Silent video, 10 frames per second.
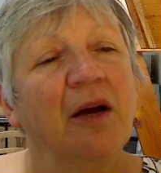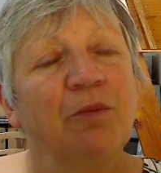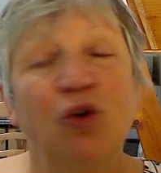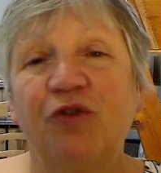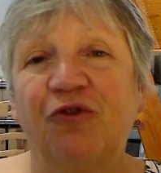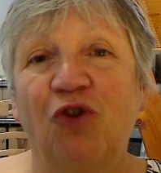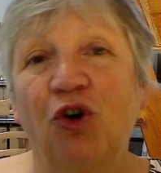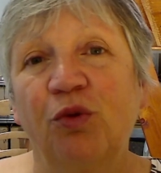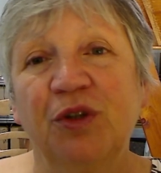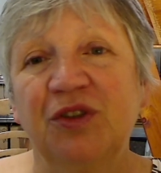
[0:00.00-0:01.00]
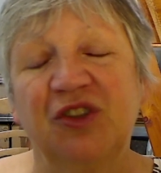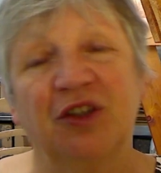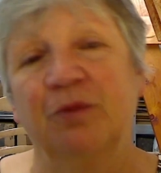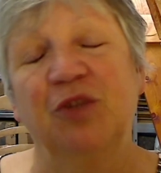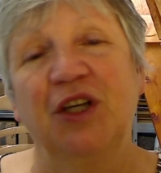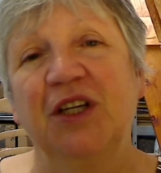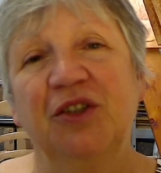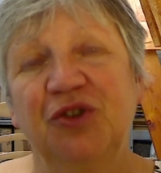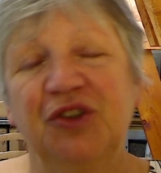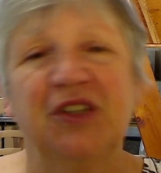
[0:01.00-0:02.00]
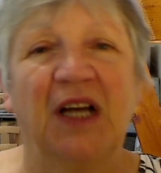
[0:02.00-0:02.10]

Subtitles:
Move forward some years